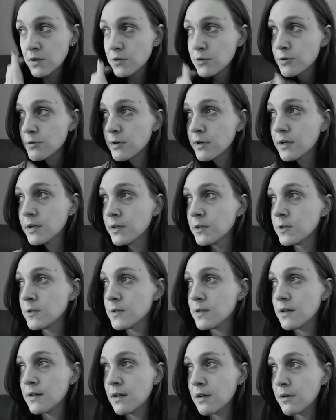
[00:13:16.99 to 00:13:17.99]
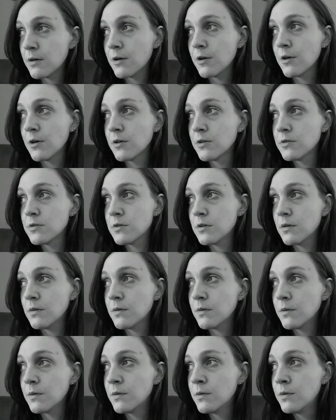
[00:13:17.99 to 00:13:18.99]
drinks that are
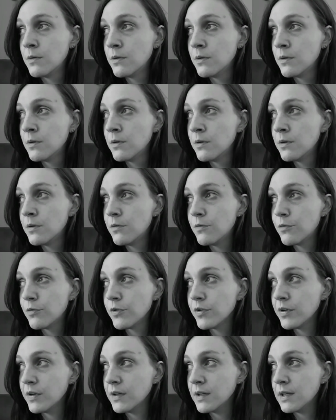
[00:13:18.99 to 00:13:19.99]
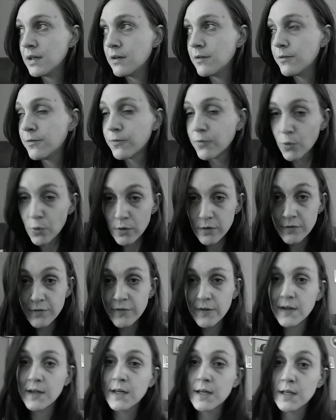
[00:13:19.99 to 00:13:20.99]
also really
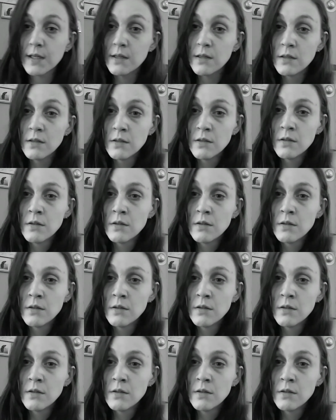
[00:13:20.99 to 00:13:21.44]
fortified.